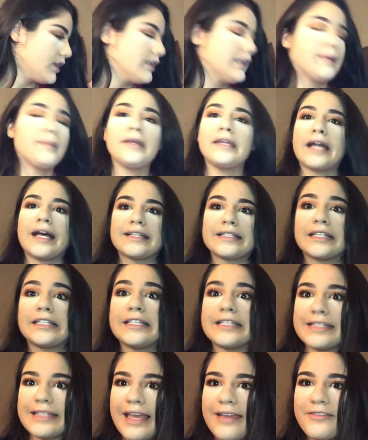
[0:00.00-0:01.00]
Let me not tell
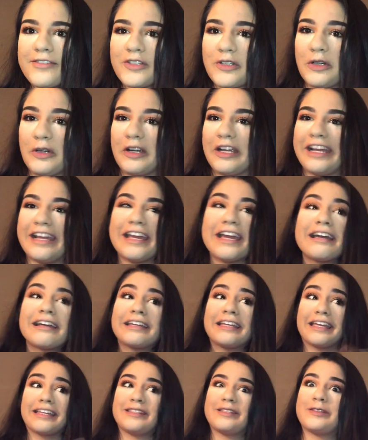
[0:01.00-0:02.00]
his life story.
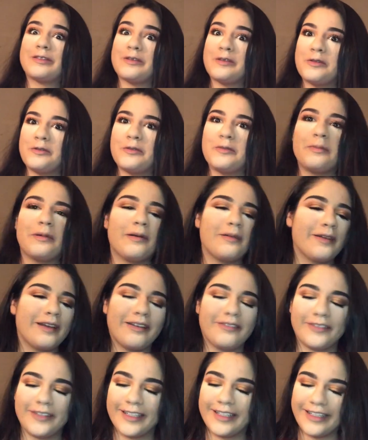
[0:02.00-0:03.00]
Get sued, but
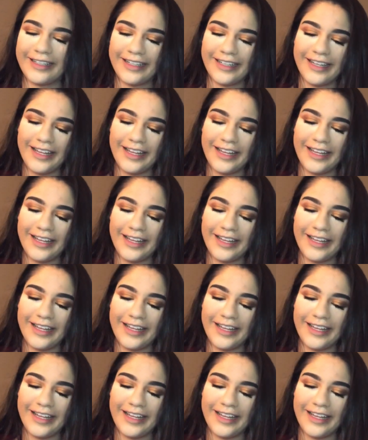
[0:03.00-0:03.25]
whatever.